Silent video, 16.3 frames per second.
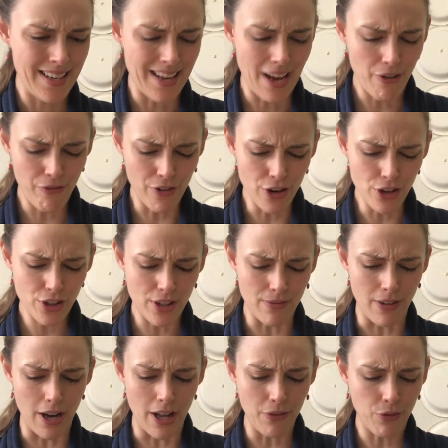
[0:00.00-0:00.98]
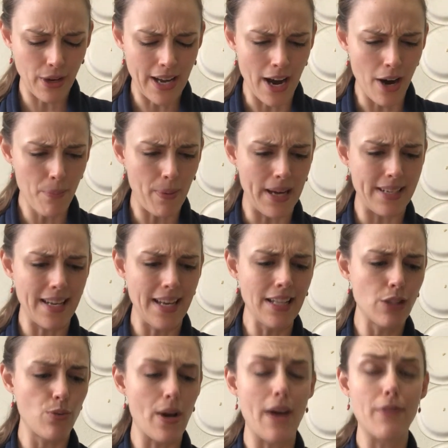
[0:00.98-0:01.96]
Now, first of all, if we count by
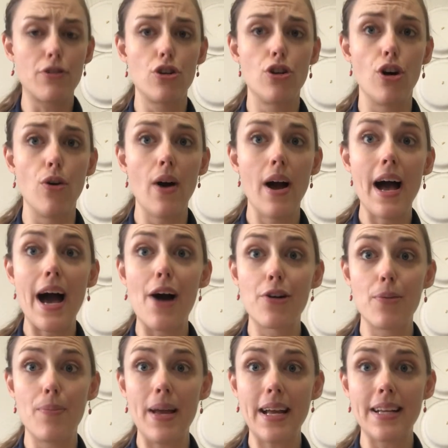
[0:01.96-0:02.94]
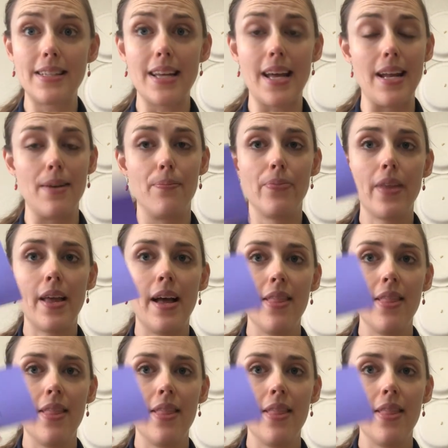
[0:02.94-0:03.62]
tens, we have to know how to make a 10.